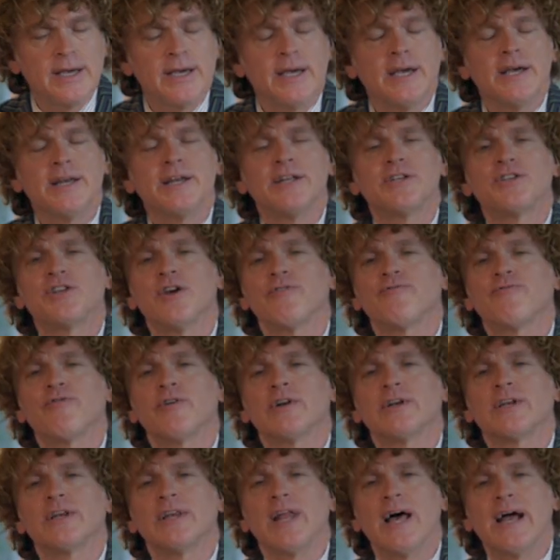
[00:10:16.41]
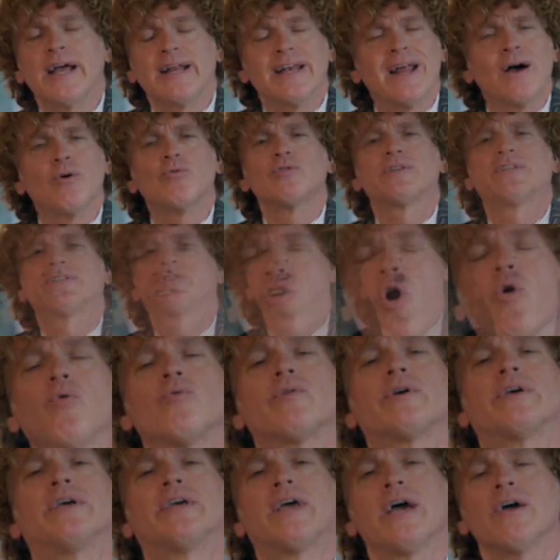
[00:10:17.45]
in a different light now
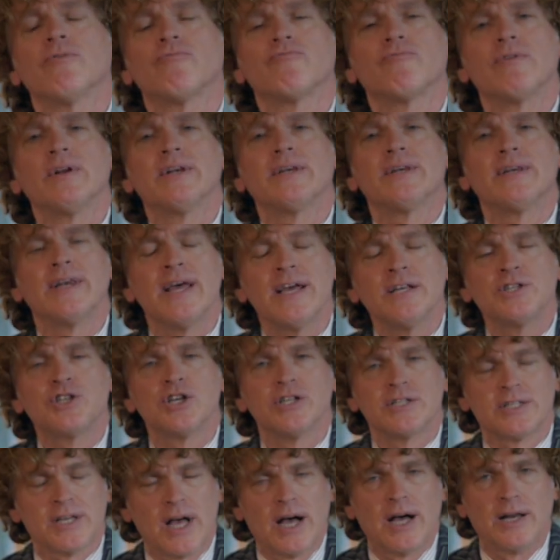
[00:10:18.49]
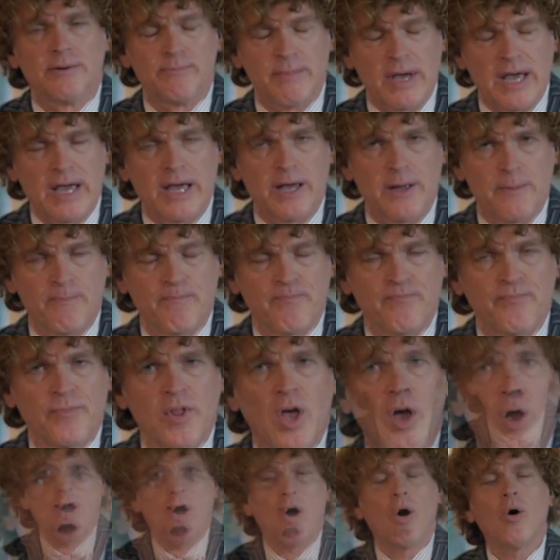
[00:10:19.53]
don't get religious on me
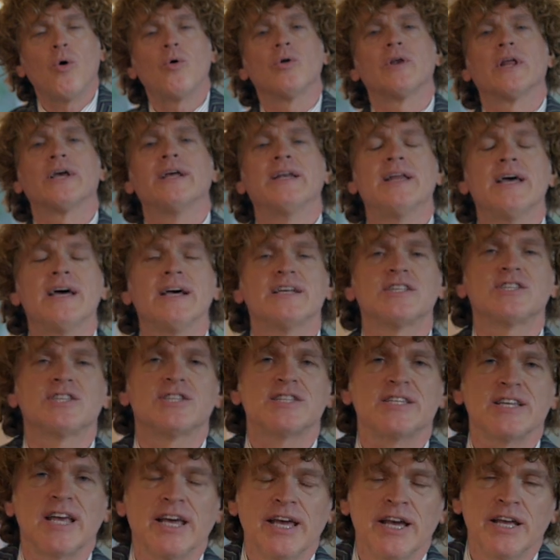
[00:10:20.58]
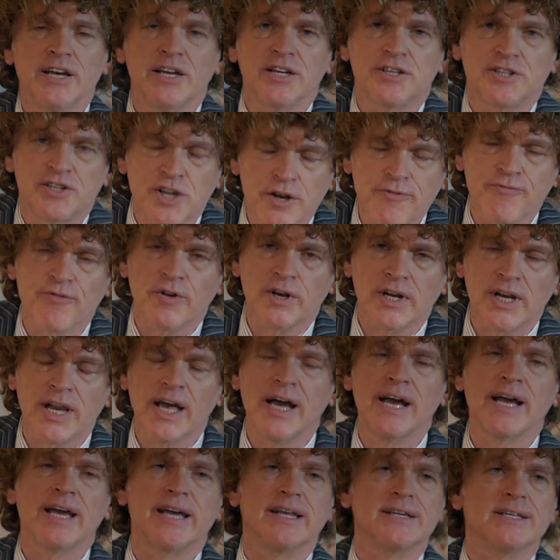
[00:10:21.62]
holiness in a different
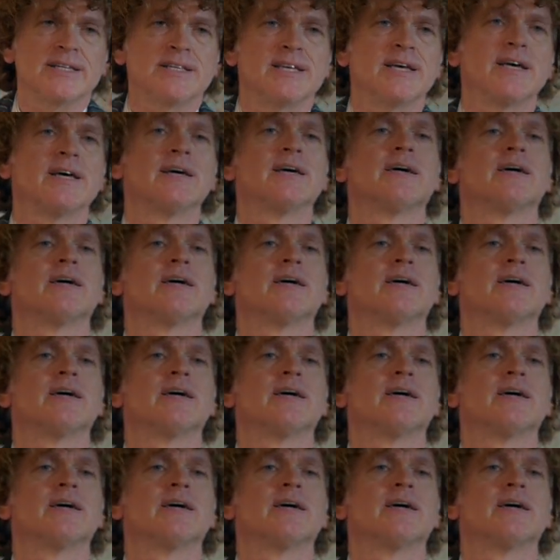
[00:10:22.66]
light